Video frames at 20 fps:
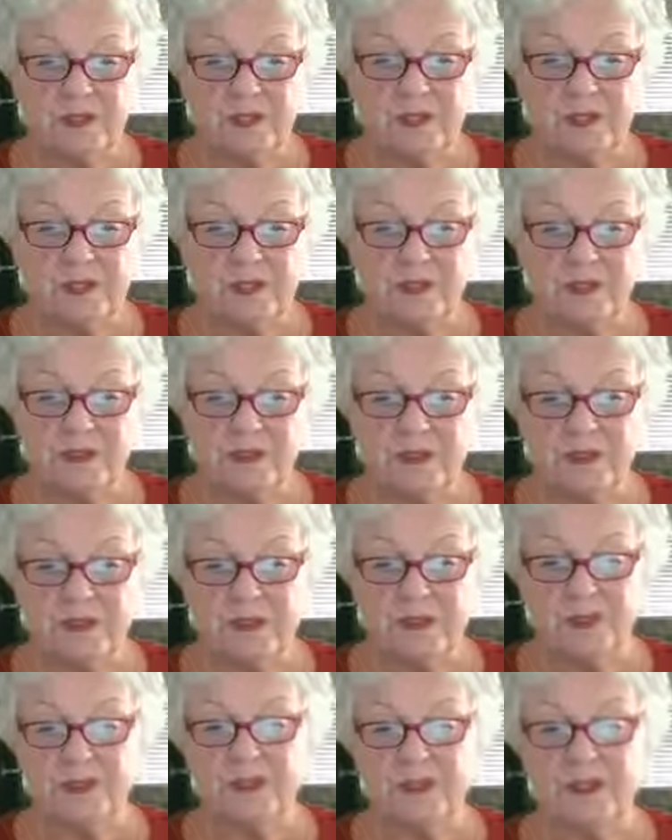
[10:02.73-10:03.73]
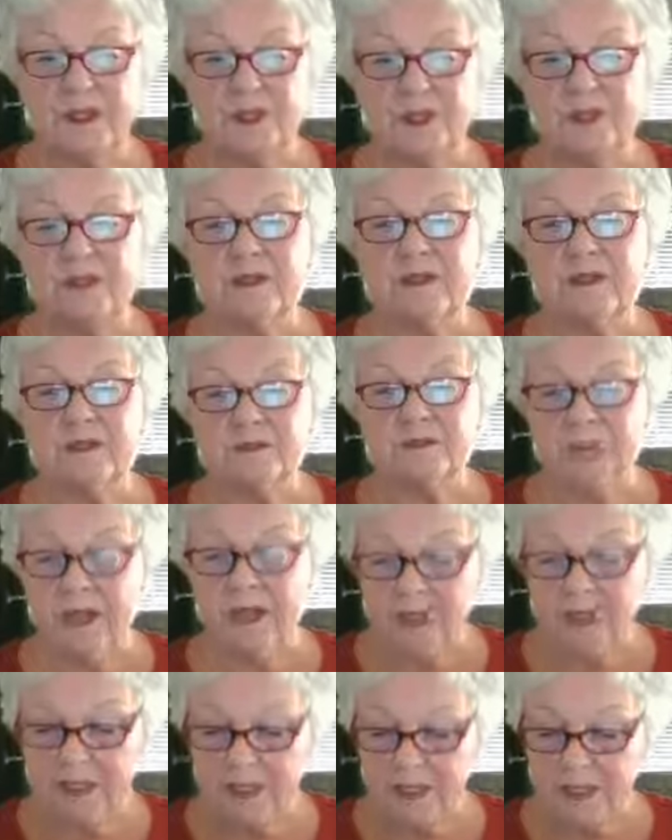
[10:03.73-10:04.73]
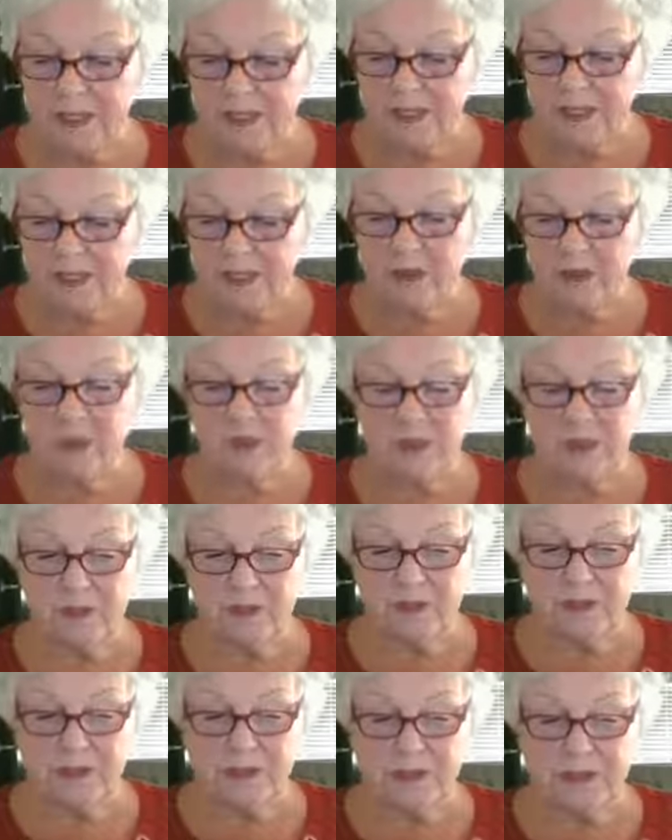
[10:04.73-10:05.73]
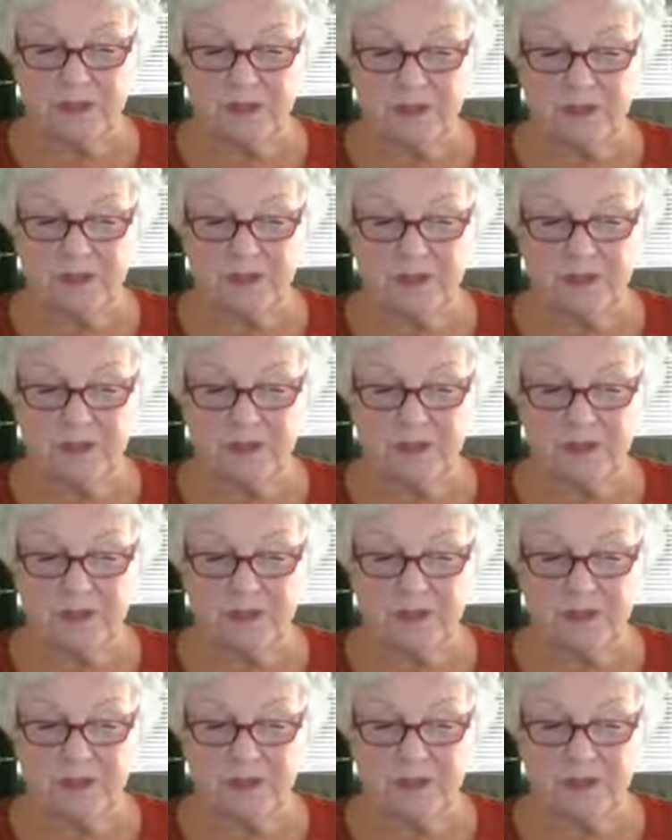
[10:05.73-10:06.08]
late onset of that in Alzheimer's disease.